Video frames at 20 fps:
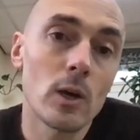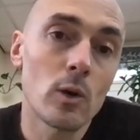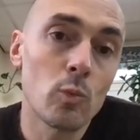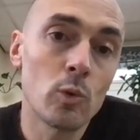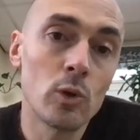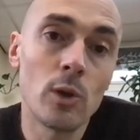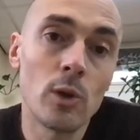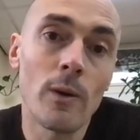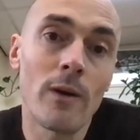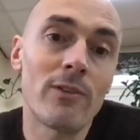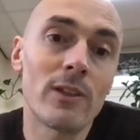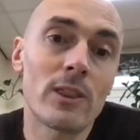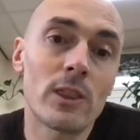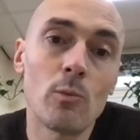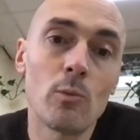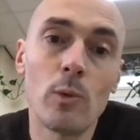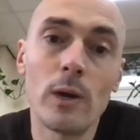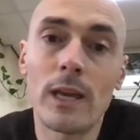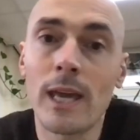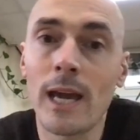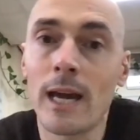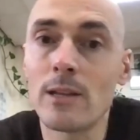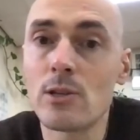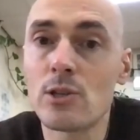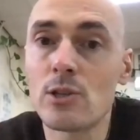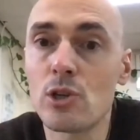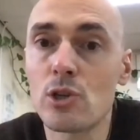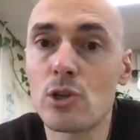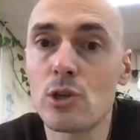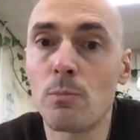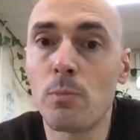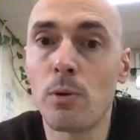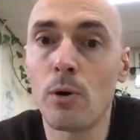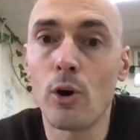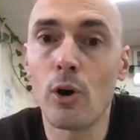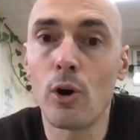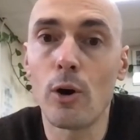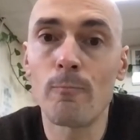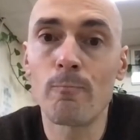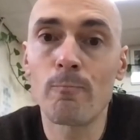We'll do everything we can to
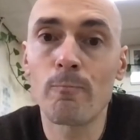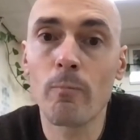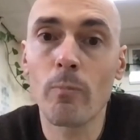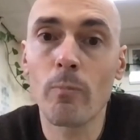support.